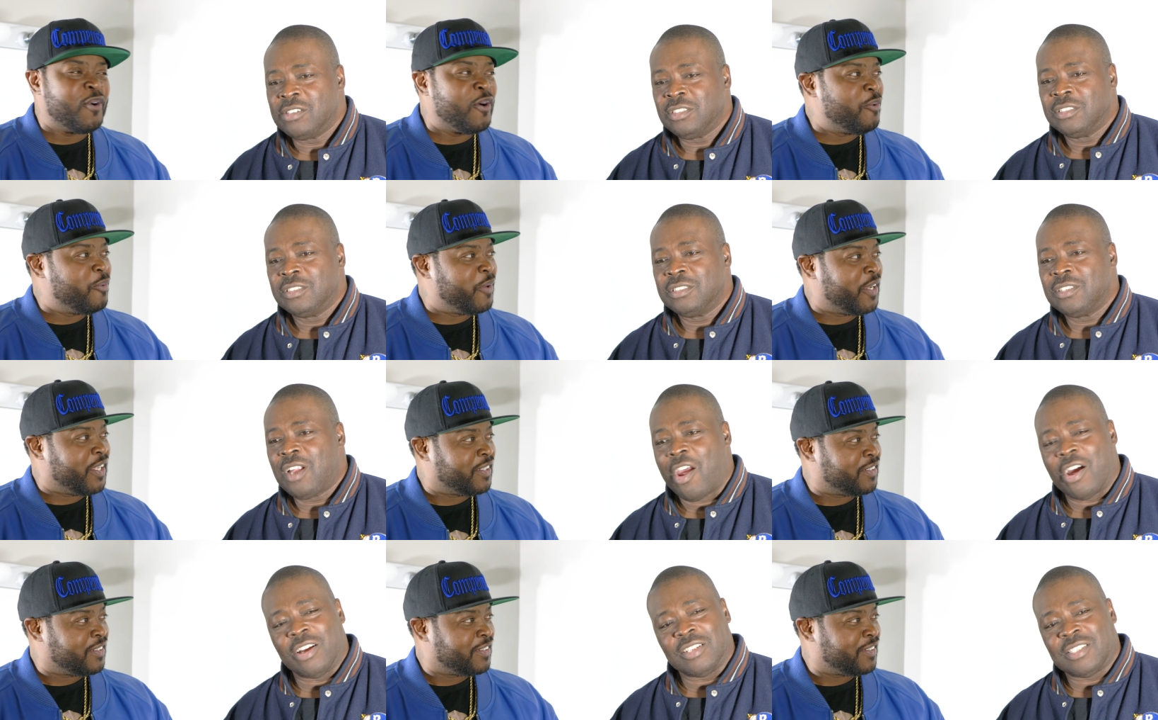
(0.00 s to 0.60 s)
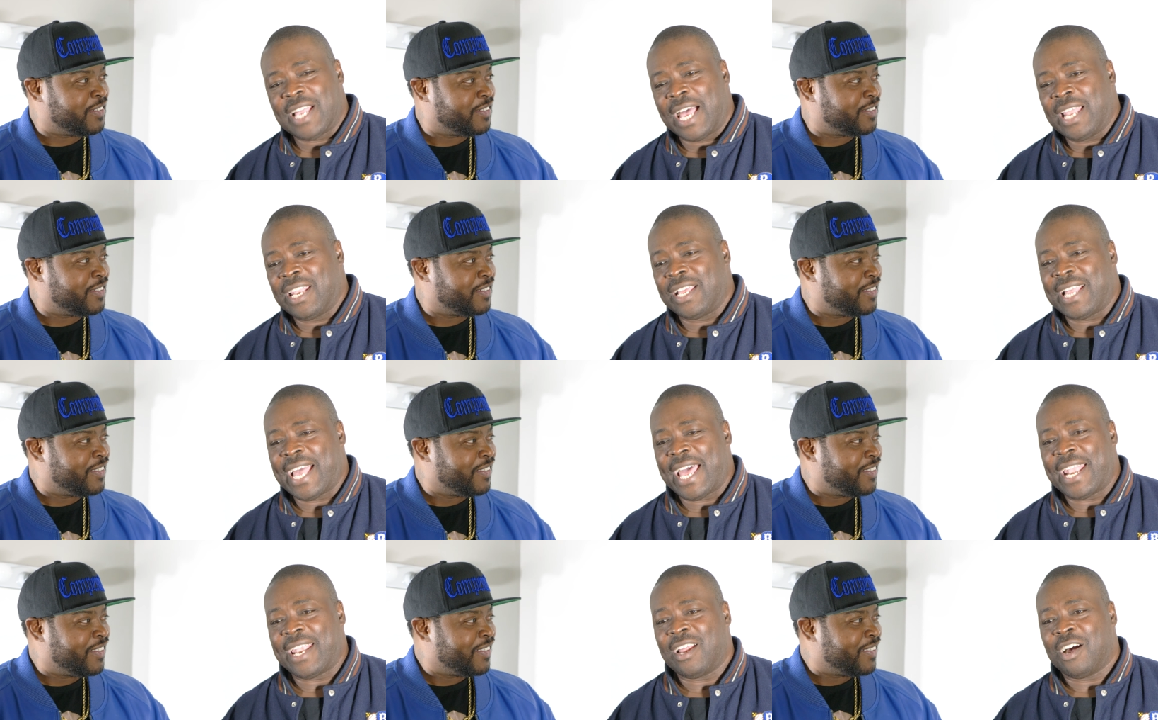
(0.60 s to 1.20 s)
Speaker 1: gonna win? Oh,
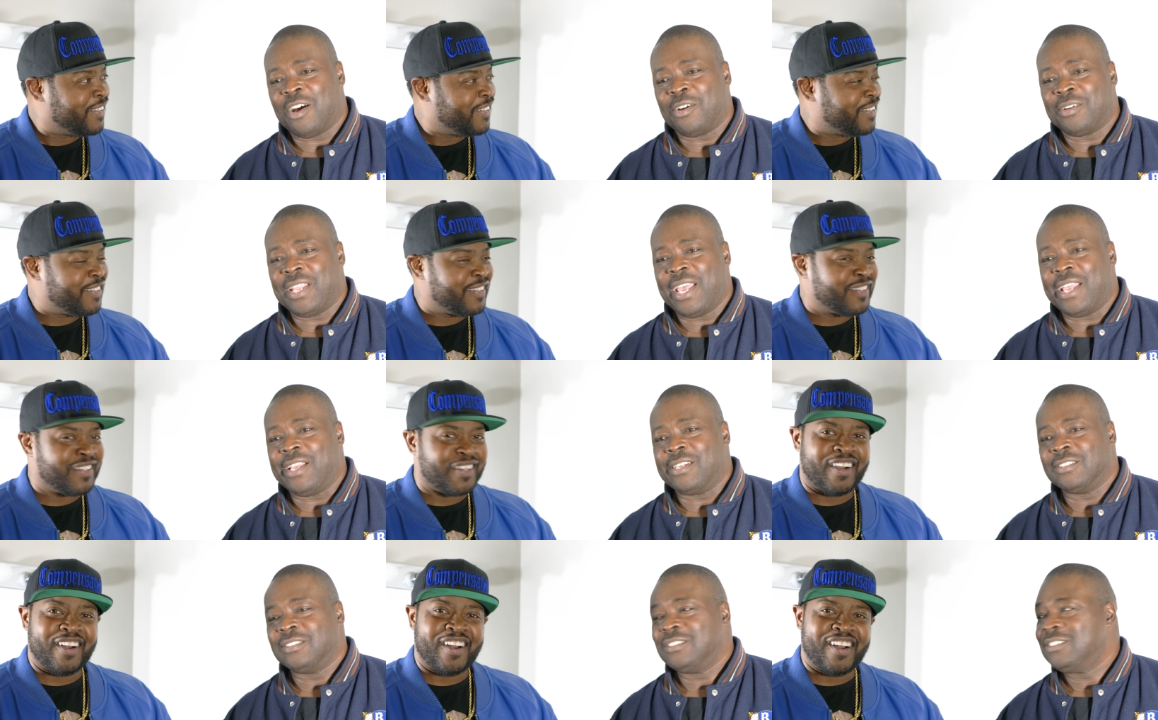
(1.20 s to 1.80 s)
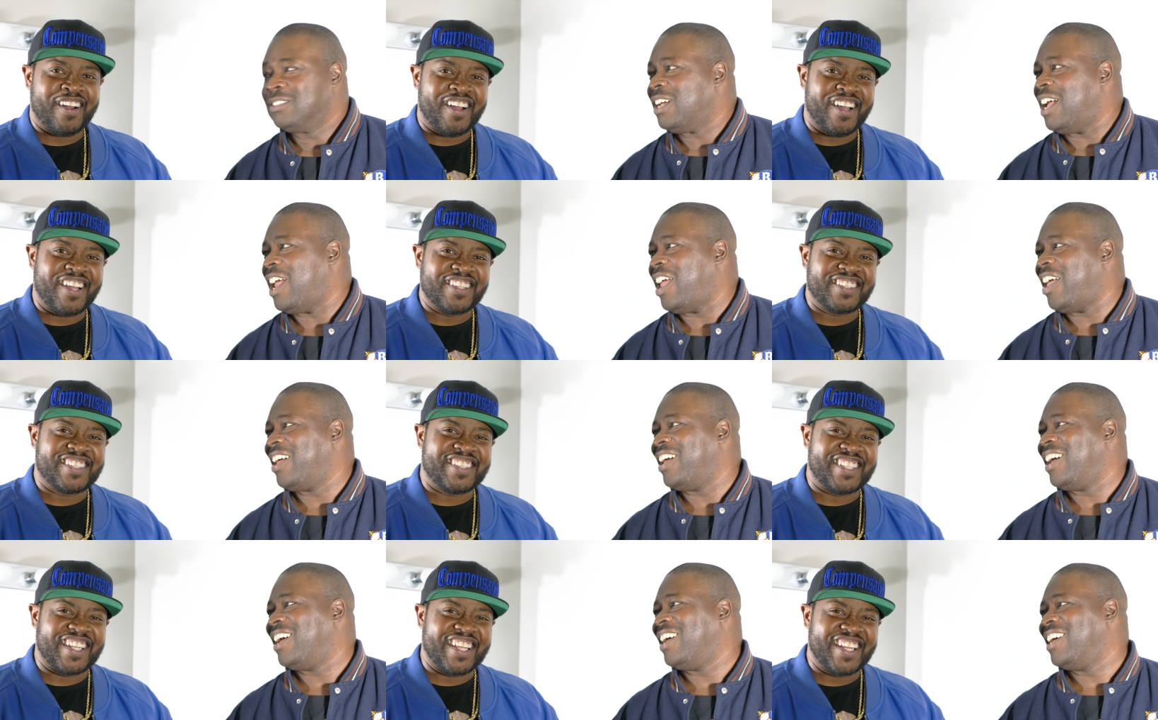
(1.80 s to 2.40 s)
Talon got it all day.
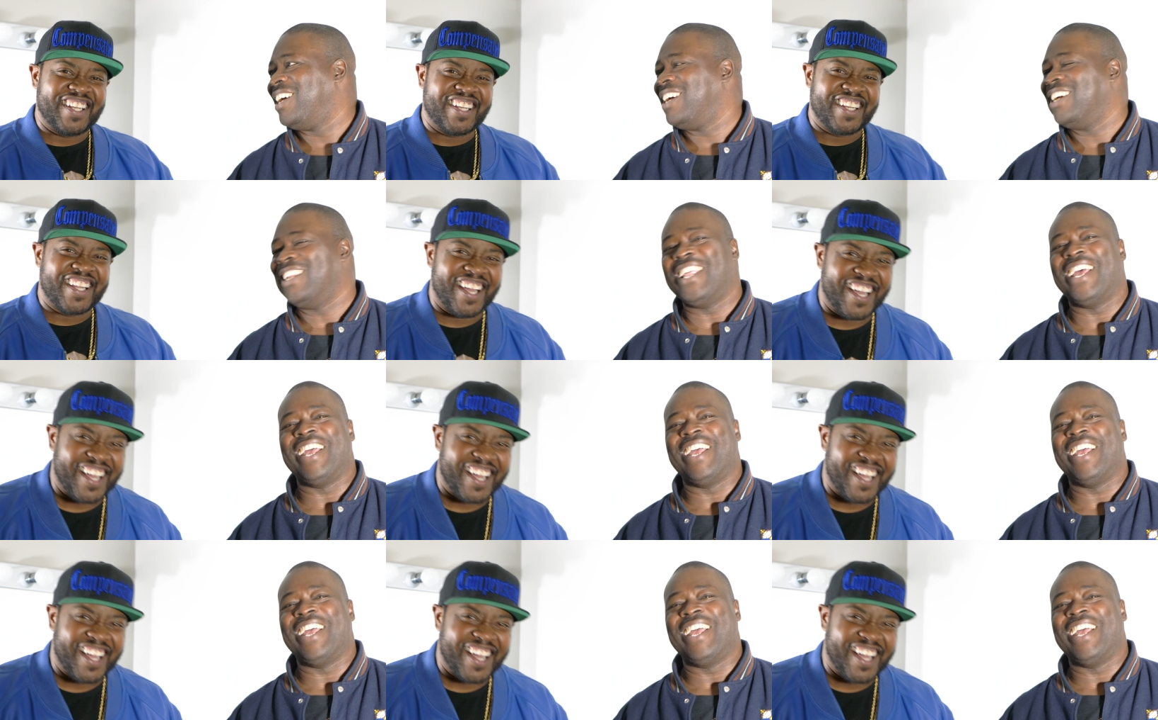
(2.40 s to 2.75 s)
Oh shit! Oh